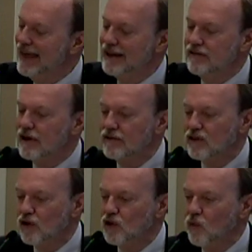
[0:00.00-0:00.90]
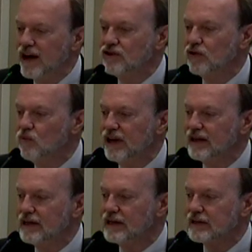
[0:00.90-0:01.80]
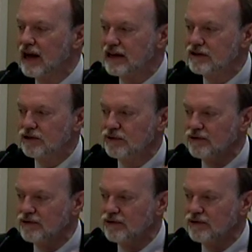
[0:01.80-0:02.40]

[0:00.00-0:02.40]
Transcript: the way to win is not to